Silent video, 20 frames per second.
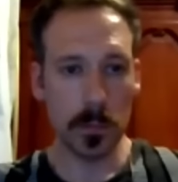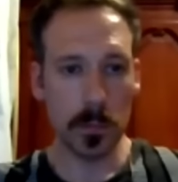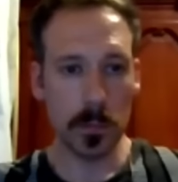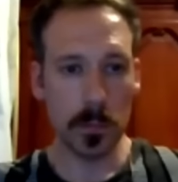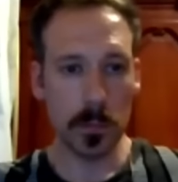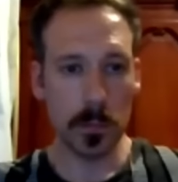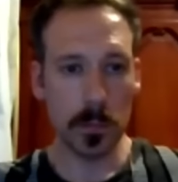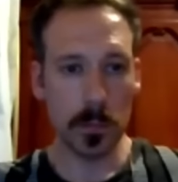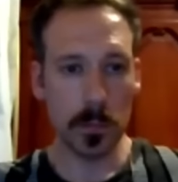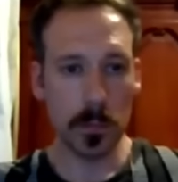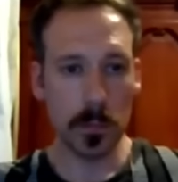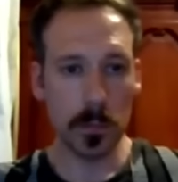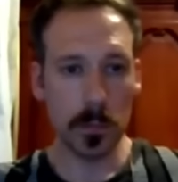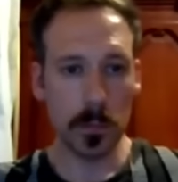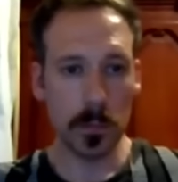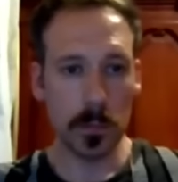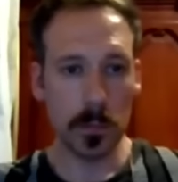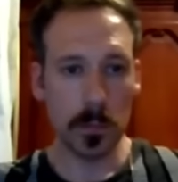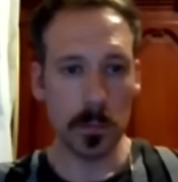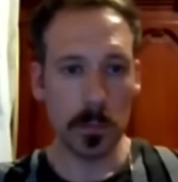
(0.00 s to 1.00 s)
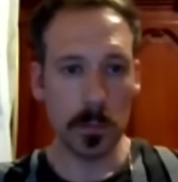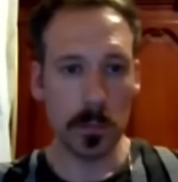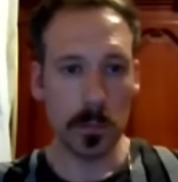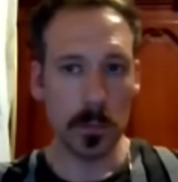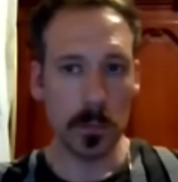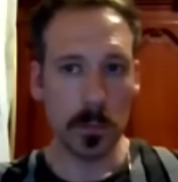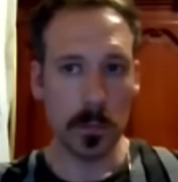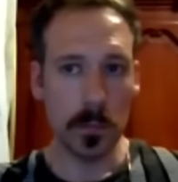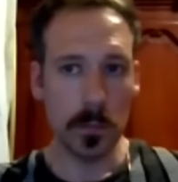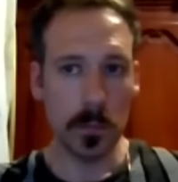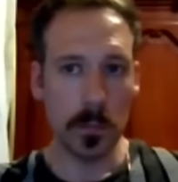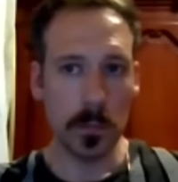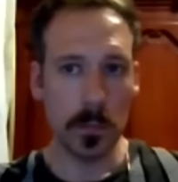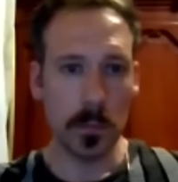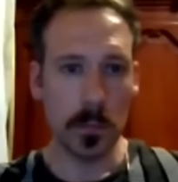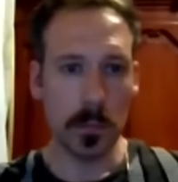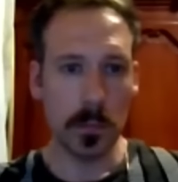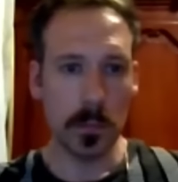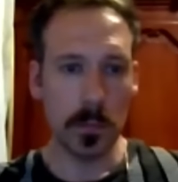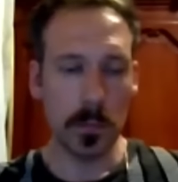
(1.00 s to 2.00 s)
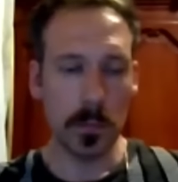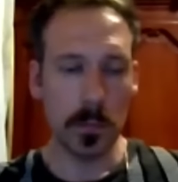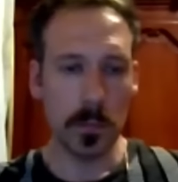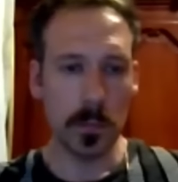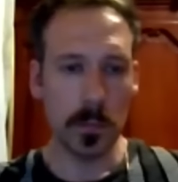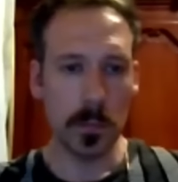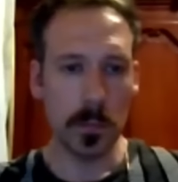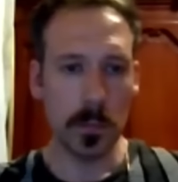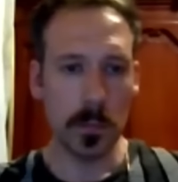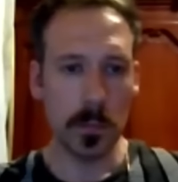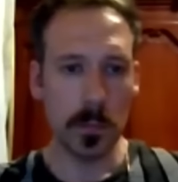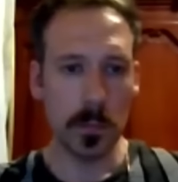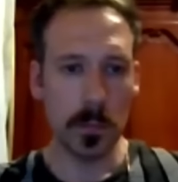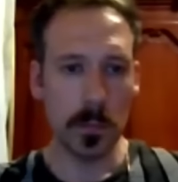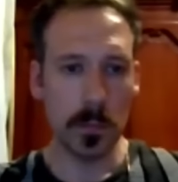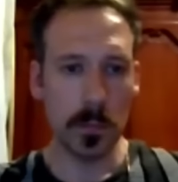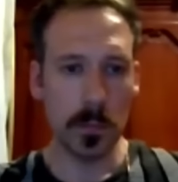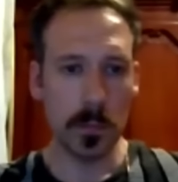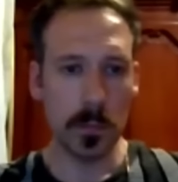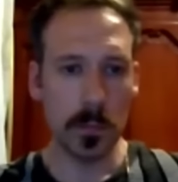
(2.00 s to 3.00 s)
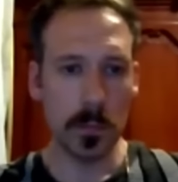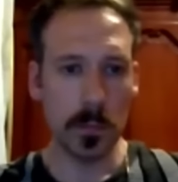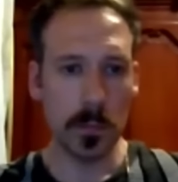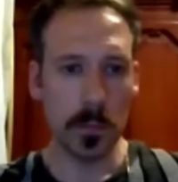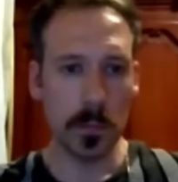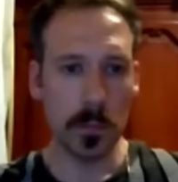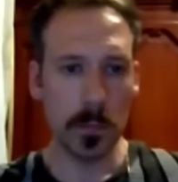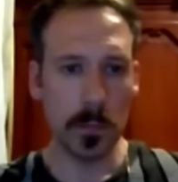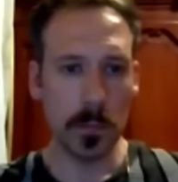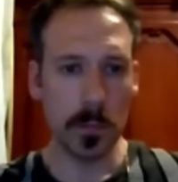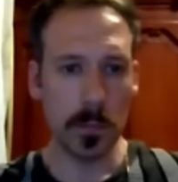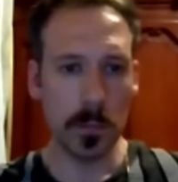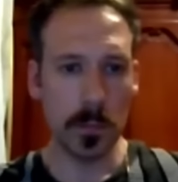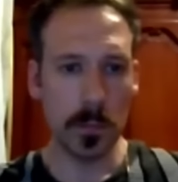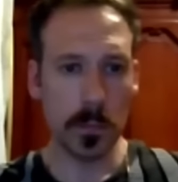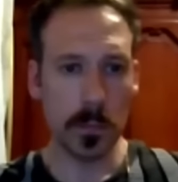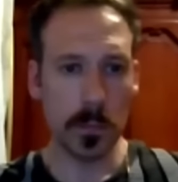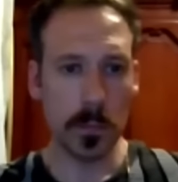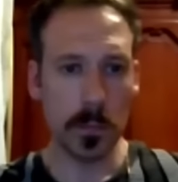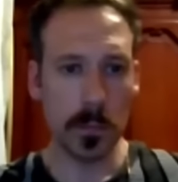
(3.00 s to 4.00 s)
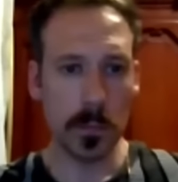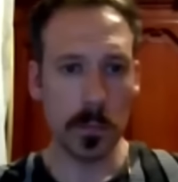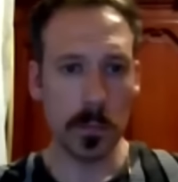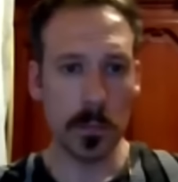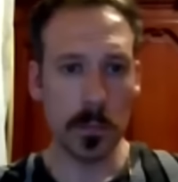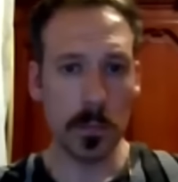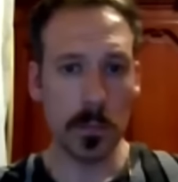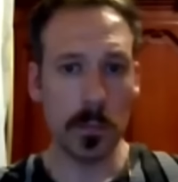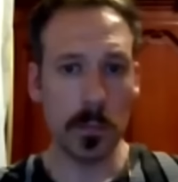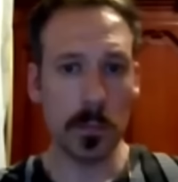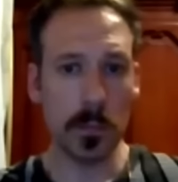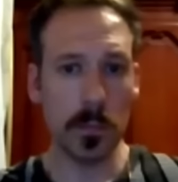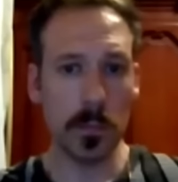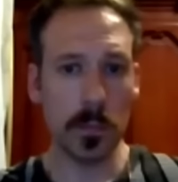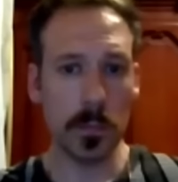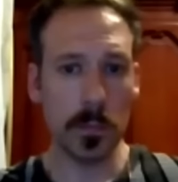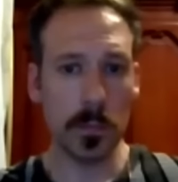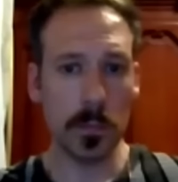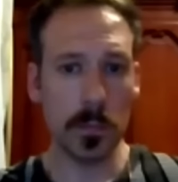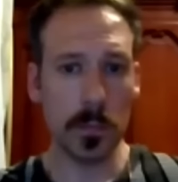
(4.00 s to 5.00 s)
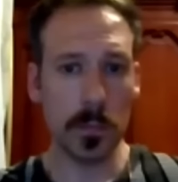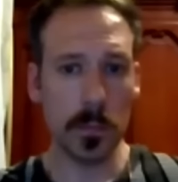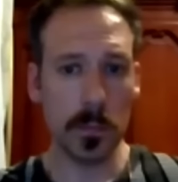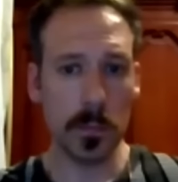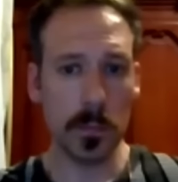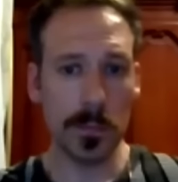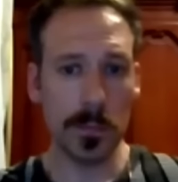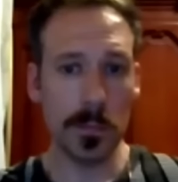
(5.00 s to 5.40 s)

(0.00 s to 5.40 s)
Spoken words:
No words are spoken by the person on screen.